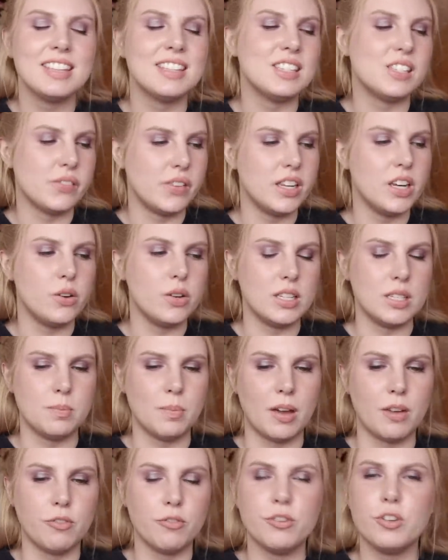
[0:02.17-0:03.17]
This video is
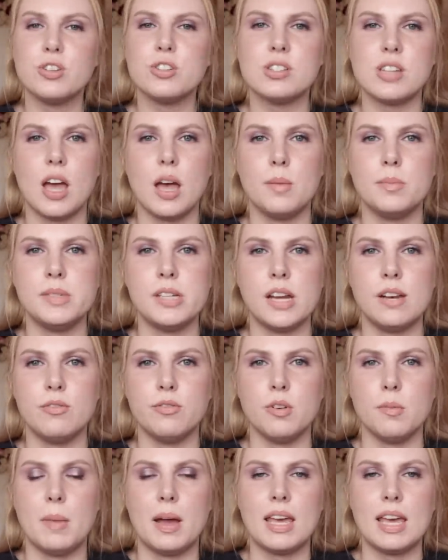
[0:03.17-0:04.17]
my first update
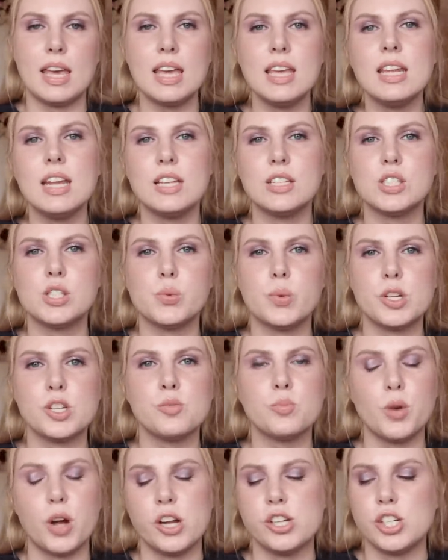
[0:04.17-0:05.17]
for my Hit and
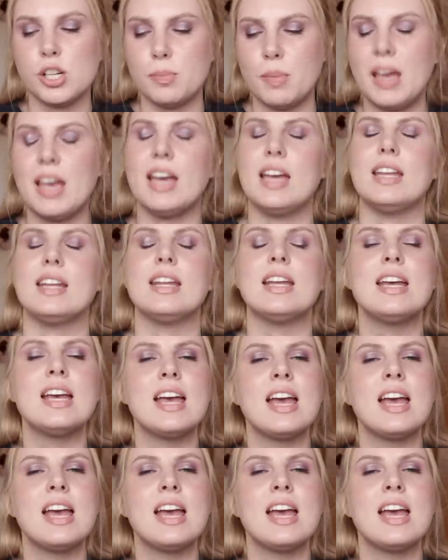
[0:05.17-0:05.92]
Switch project pan.